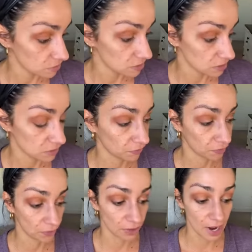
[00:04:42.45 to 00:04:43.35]
I like to
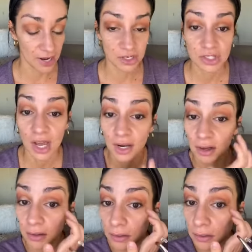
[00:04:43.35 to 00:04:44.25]
use this for
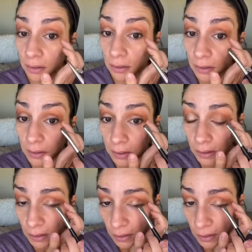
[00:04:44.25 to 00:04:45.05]
eyeshadow